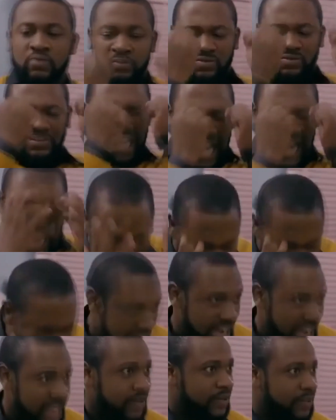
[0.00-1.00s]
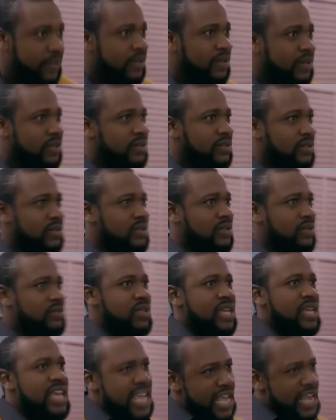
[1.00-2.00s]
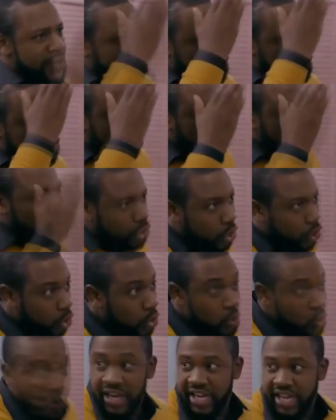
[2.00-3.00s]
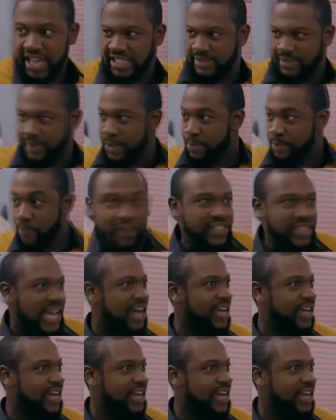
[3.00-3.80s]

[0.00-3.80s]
You feel so boring. Like, am I even doing the right thing? Most